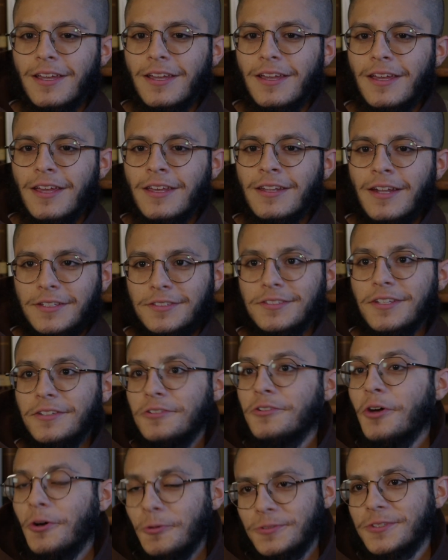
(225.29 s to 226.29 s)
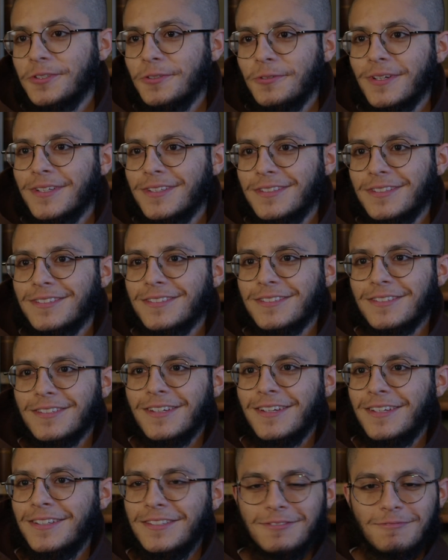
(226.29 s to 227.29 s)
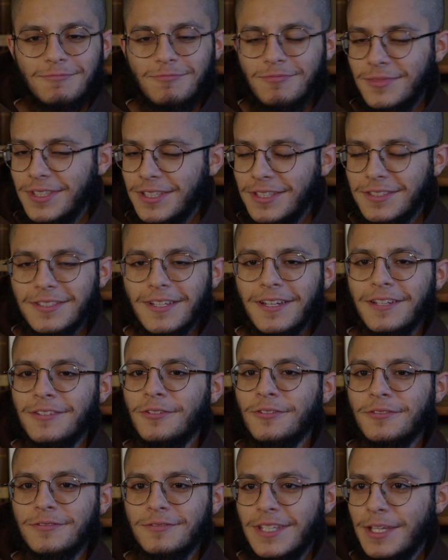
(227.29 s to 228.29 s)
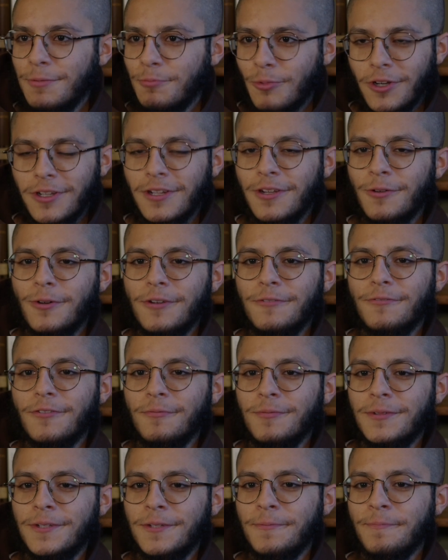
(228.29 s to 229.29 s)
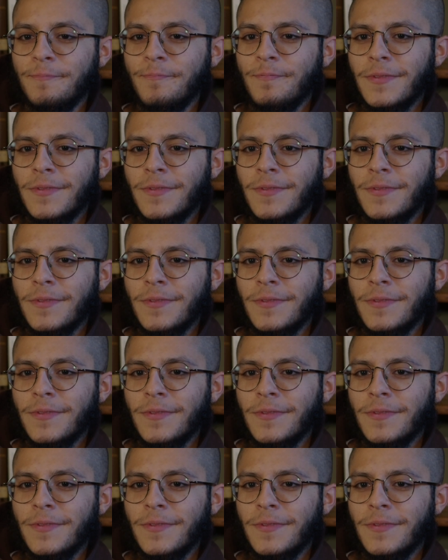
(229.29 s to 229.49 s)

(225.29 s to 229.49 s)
And I said no to it. I decided to keep running away from it.